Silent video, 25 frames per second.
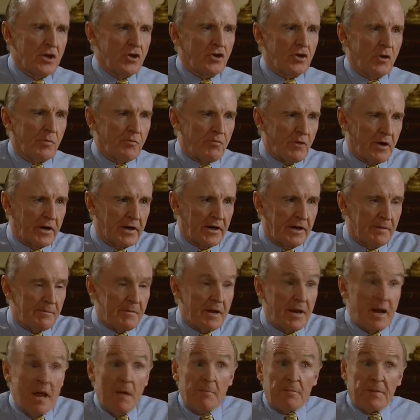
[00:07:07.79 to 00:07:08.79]
You're bringing them
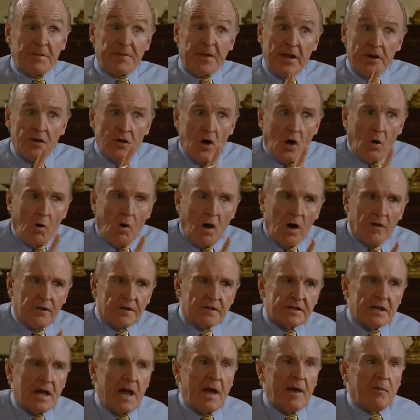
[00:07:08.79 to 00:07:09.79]
in, but they know all the
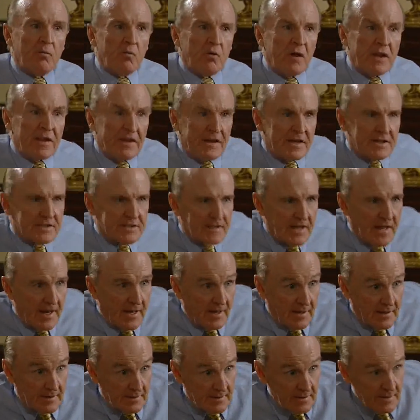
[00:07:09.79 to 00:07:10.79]
time where they
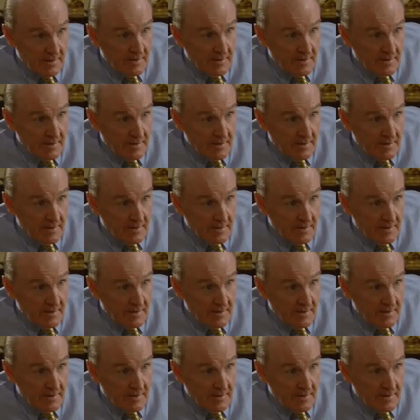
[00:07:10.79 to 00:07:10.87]
stand.